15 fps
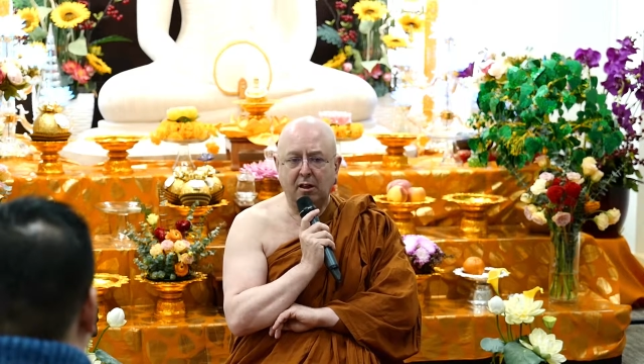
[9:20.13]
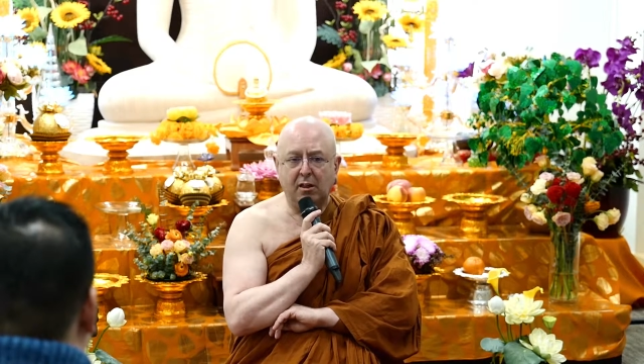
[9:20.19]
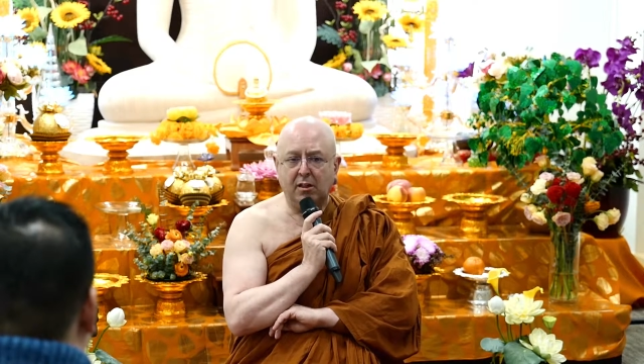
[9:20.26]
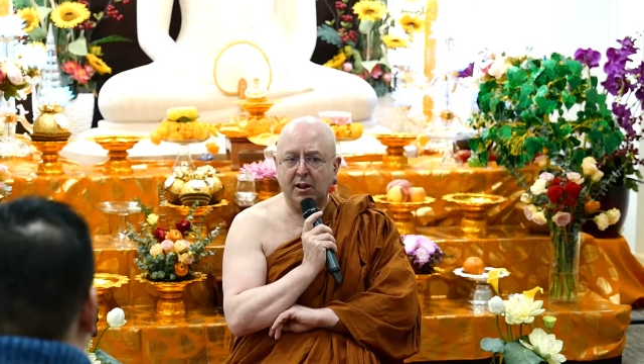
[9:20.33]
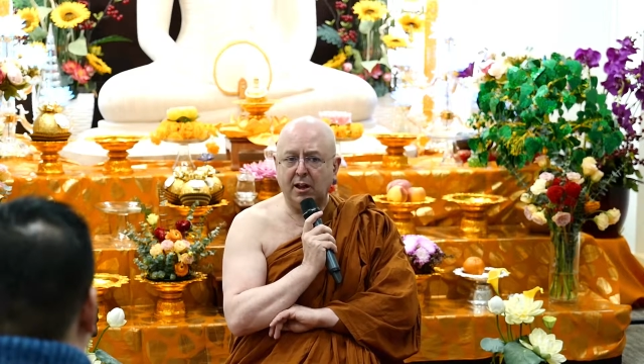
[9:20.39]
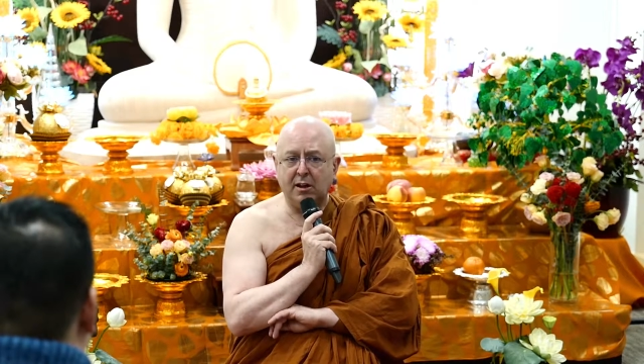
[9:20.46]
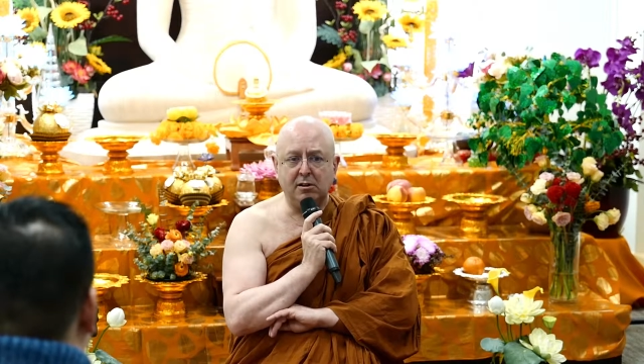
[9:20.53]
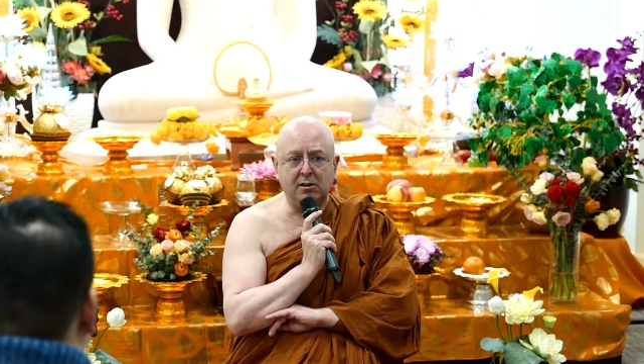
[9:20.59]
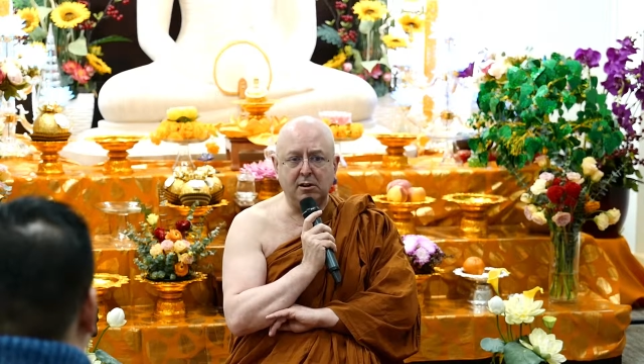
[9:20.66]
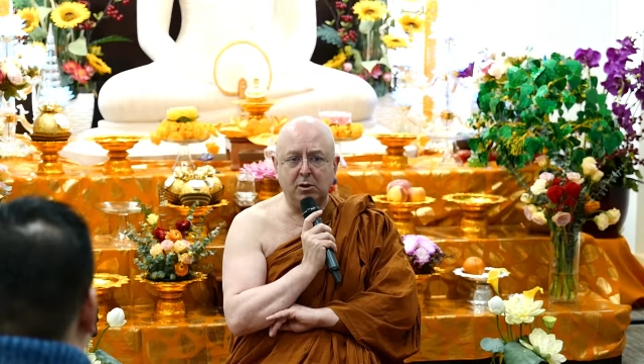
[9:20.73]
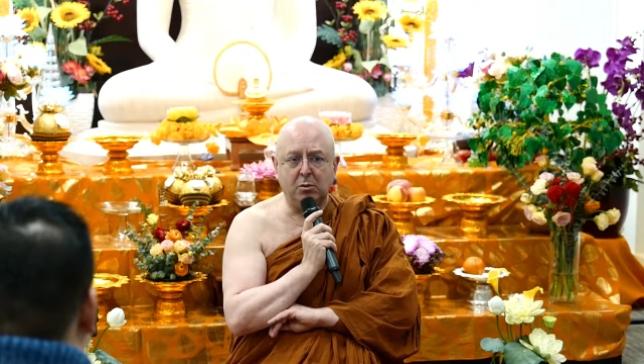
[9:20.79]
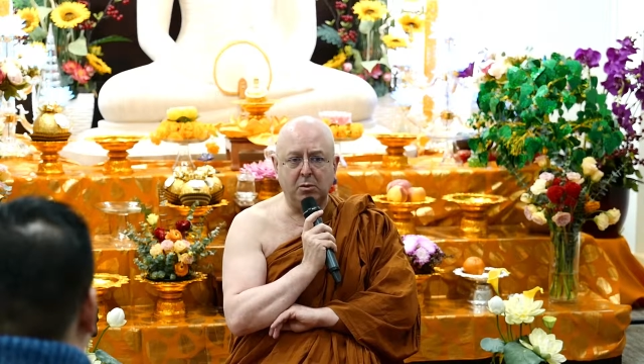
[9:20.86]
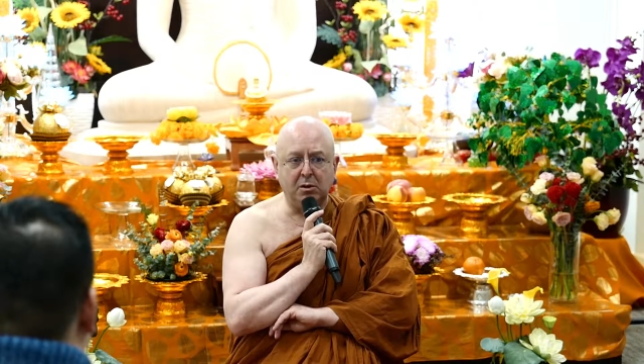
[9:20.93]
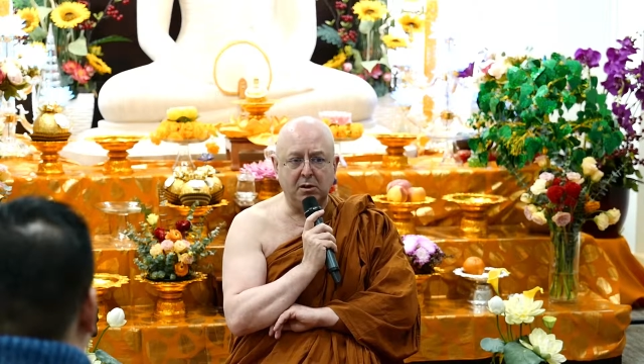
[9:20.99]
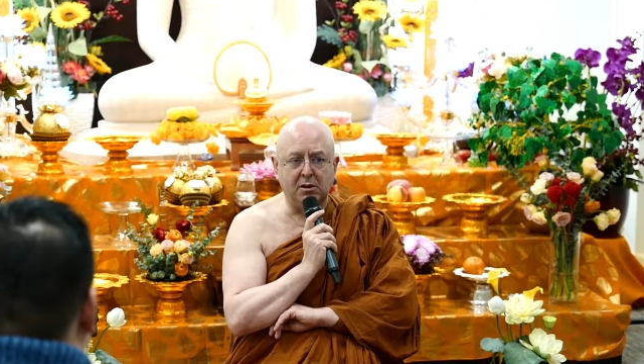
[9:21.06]
That didn't
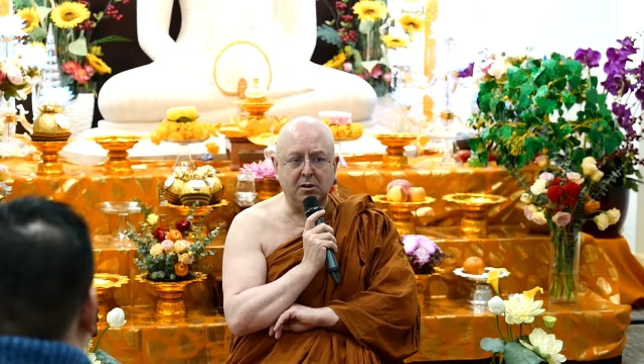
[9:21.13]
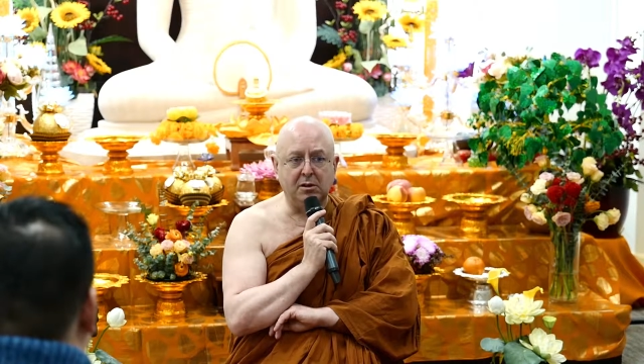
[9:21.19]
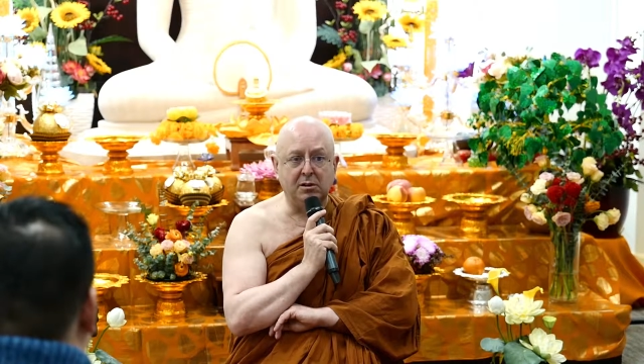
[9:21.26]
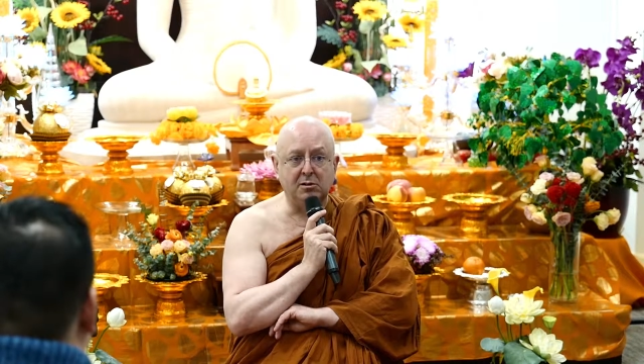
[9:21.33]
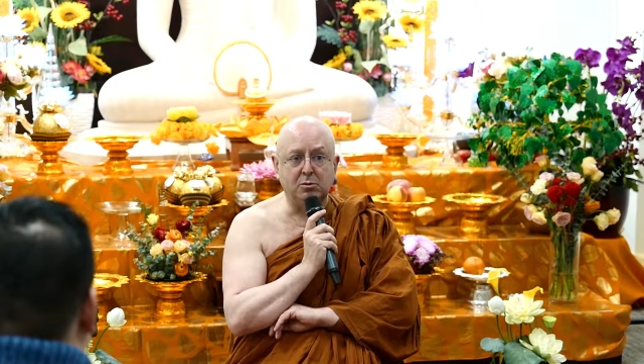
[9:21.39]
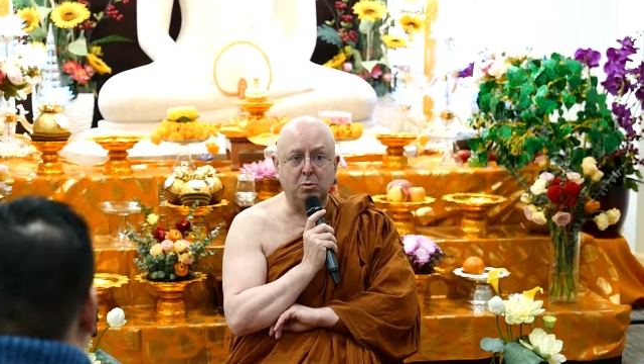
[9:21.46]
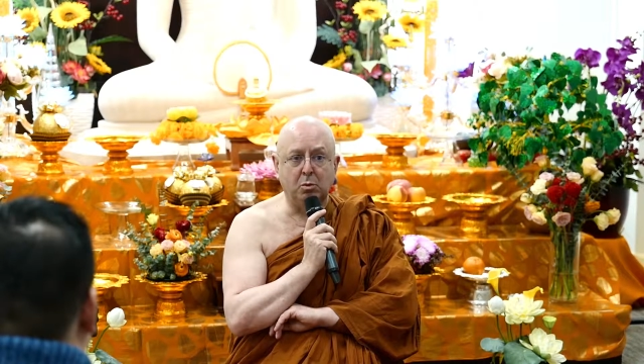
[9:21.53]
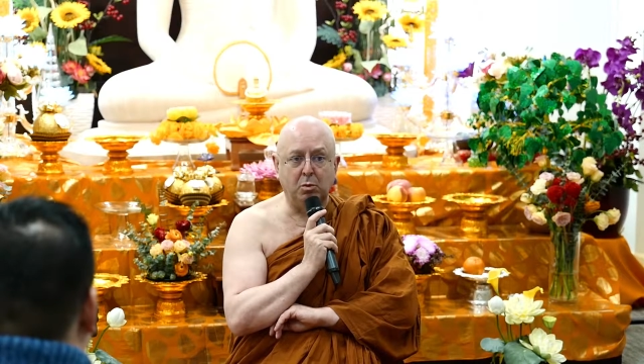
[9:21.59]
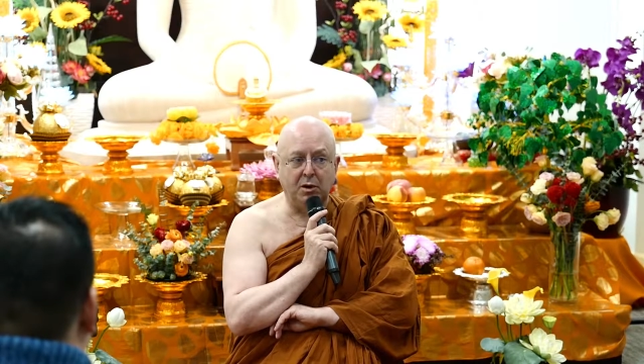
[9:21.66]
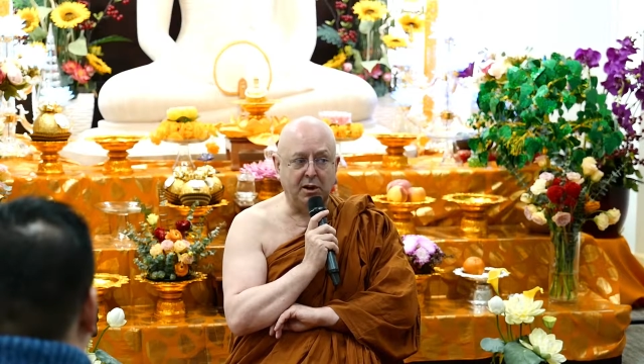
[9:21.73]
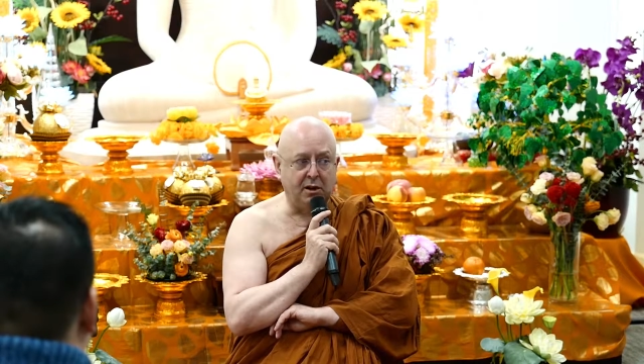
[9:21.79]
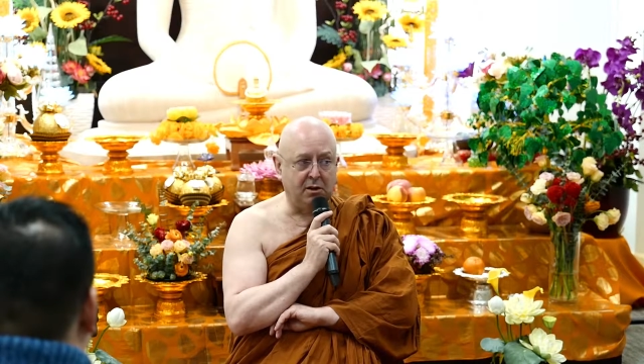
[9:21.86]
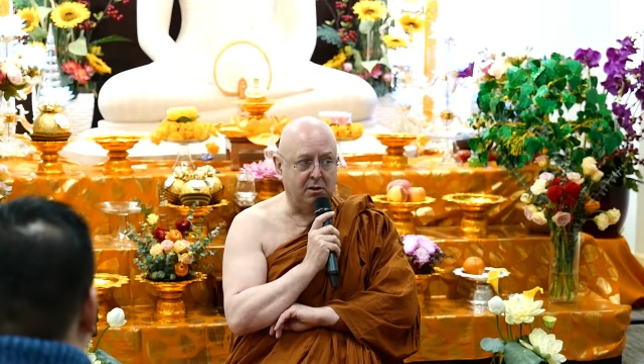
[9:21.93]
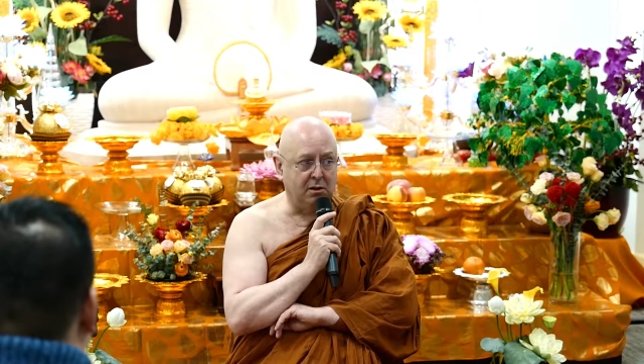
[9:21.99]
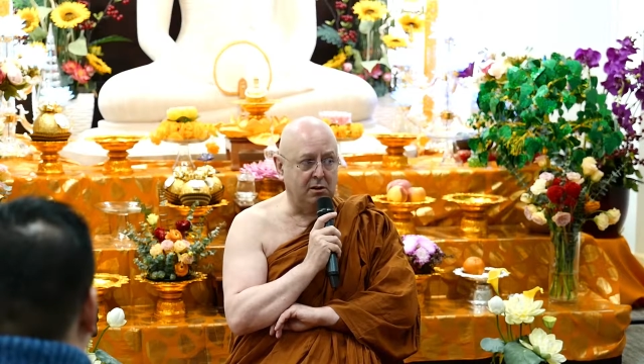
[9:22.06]
work as
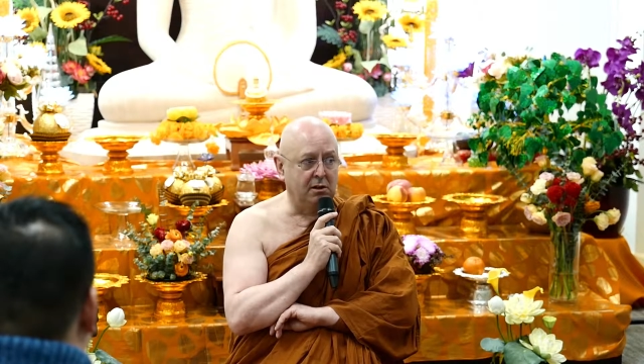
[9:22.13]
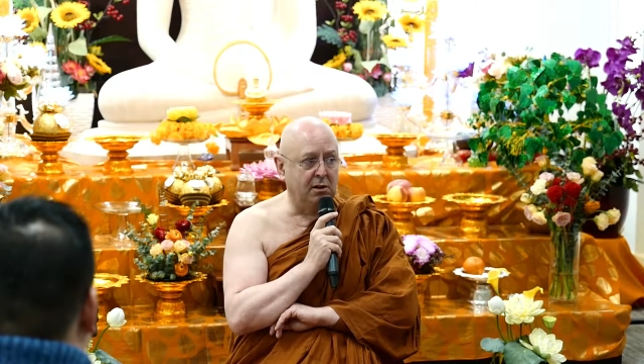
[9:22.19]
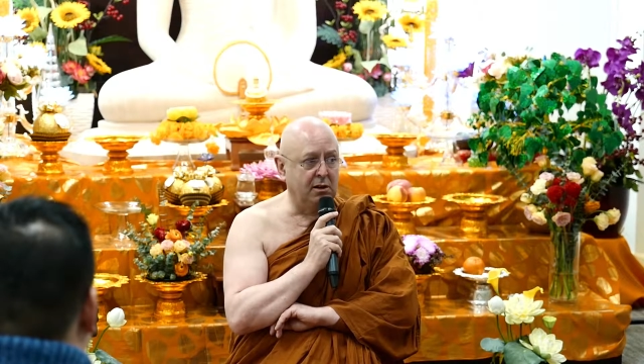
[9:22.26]
well